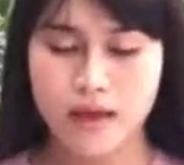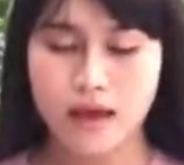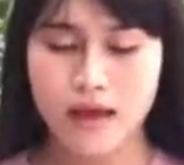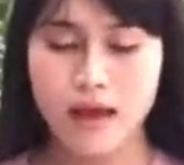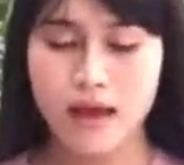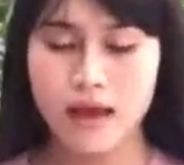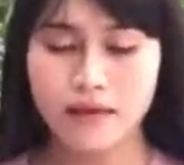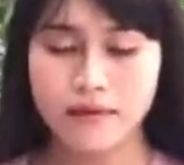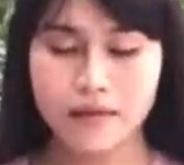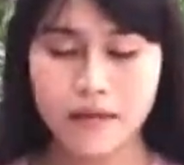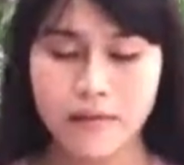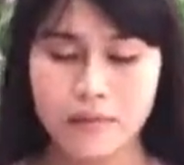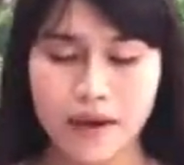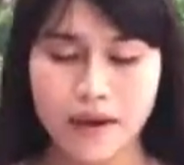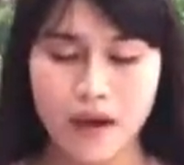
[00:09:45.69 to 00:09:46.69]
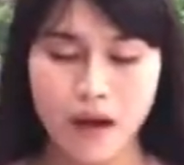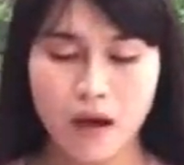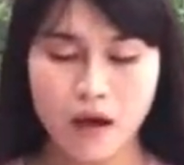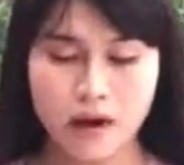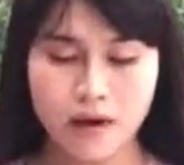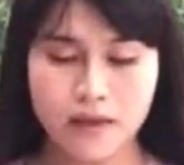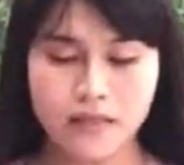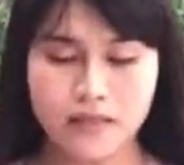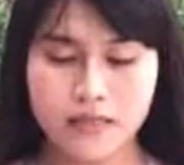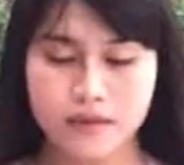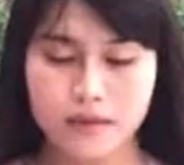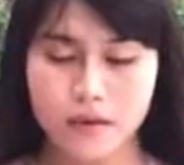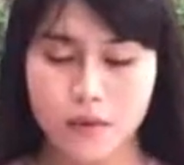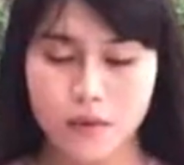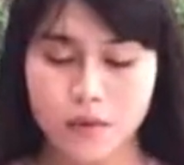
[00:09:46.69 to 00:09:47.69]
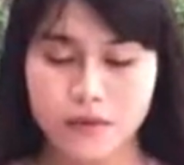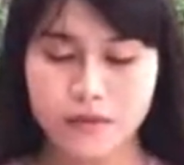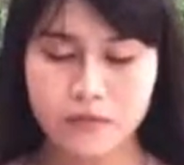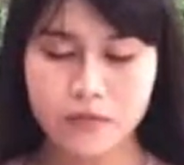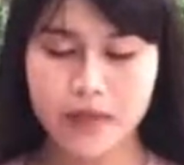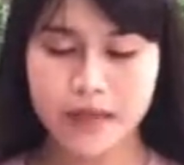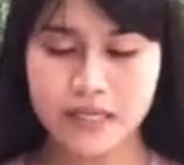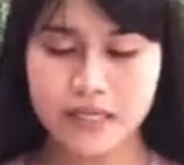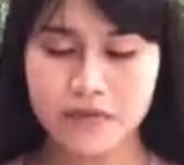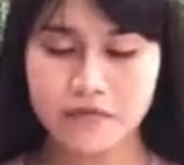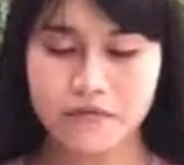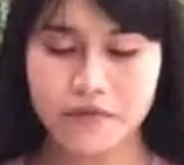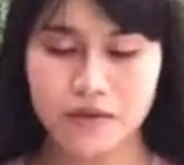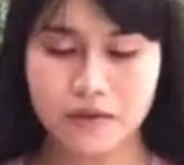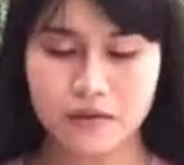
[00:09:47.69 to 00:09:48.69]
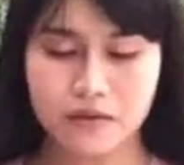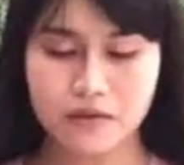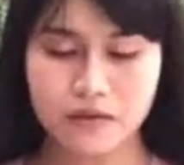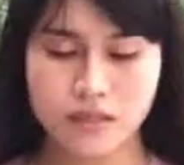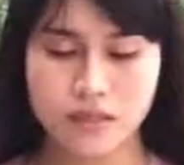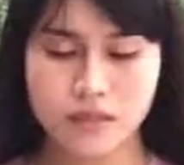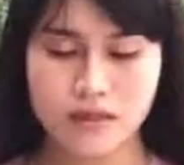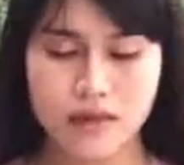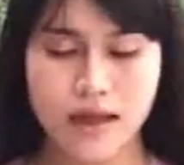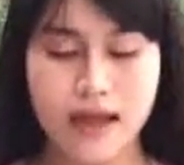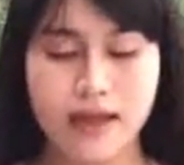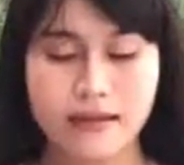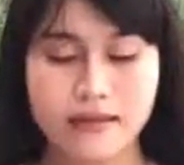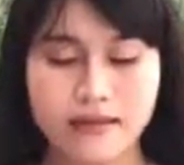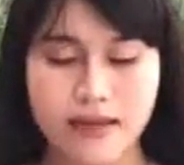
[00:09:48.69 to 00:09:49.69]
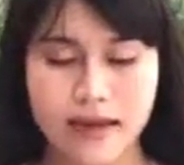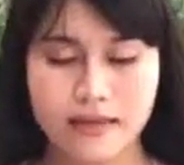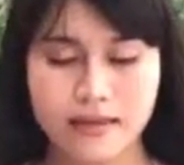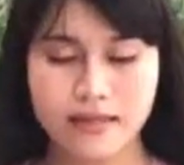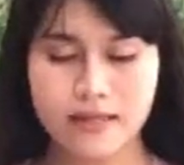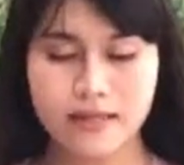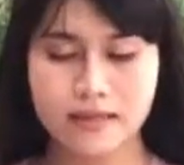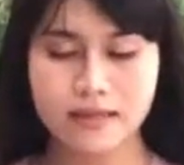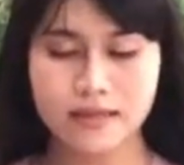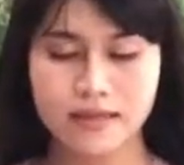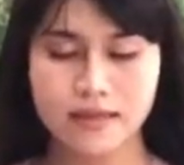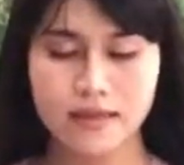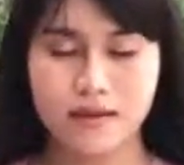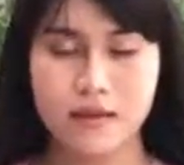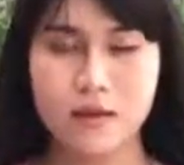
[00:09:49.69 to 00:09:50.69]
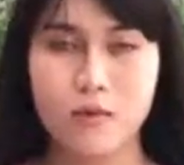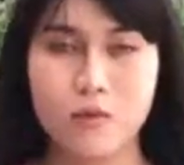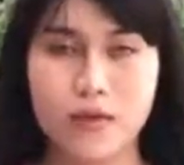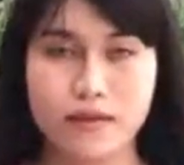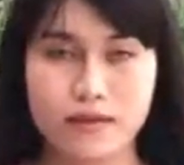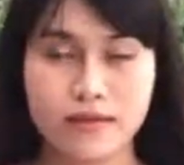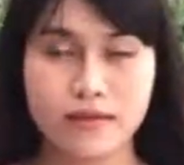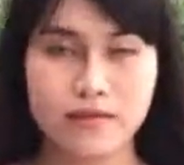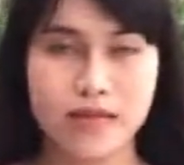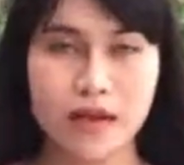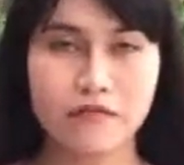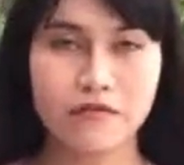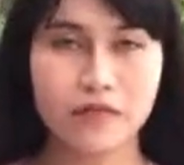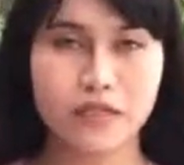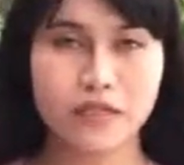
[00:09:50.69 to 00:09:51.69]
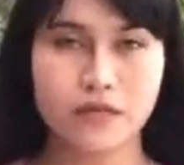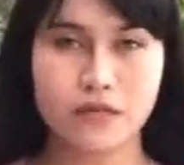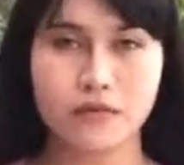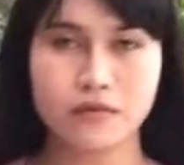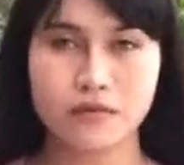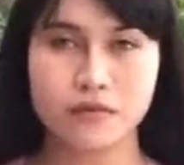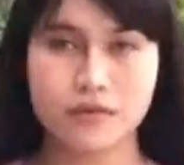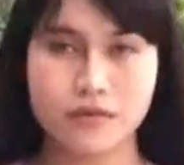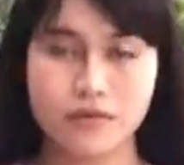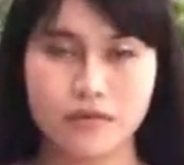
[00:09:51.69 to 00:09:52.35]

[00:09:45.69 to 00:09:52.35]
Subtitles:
And then my heart with pleasure fills and dances with the daffodils.